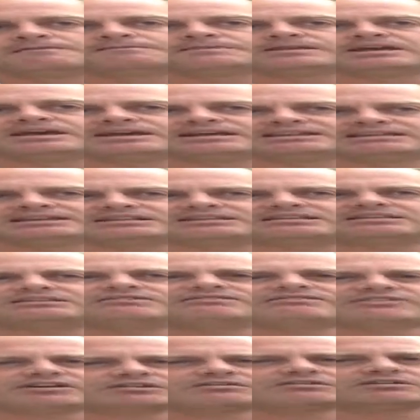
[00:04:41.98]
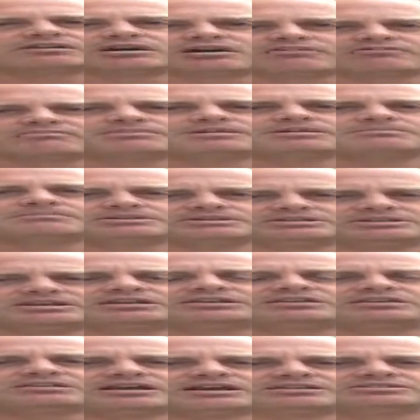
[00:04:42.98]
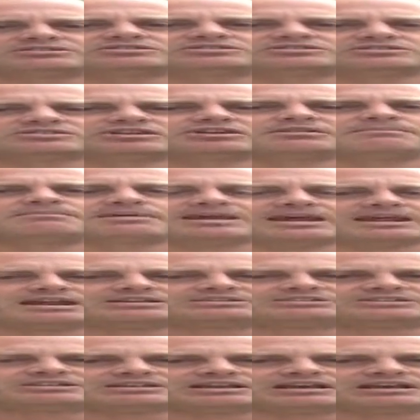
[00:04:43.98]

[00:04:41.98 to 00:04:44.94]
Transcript: and I think that the federal government in particular has to start managing